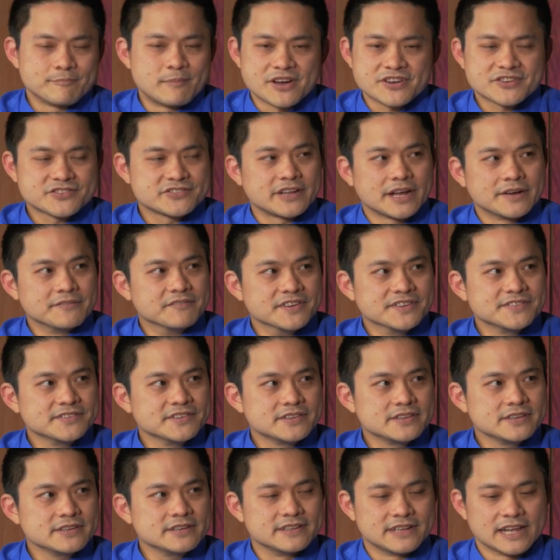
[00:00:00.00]
much
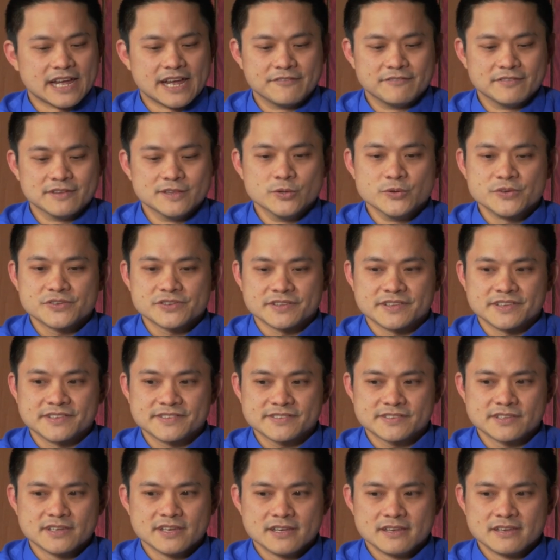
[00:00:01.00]
diversity and evolution
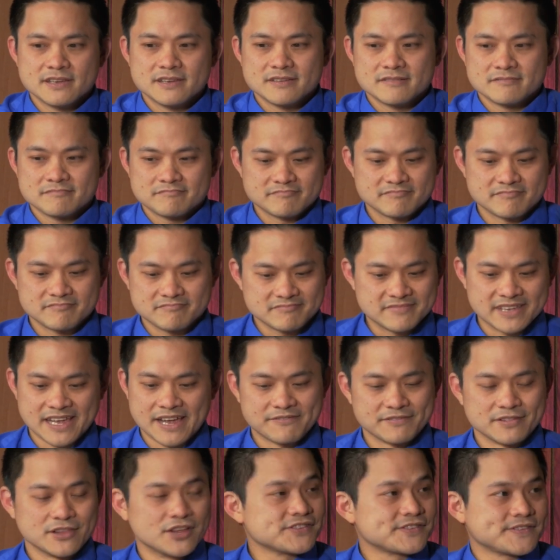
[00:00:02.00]
is they
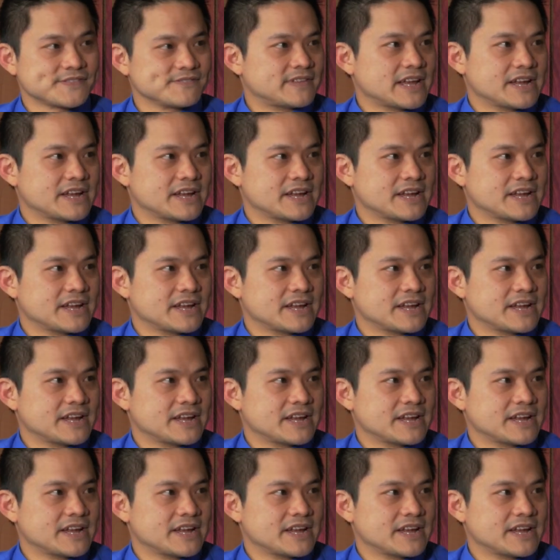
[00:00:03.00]
have lots of